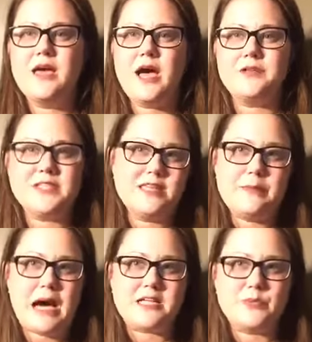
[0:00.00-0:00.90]
outside the
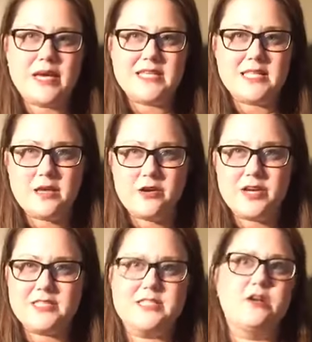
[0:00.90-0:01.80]
box ways. They aren't
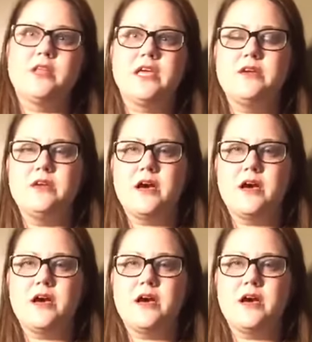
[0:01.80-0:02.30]
necessarily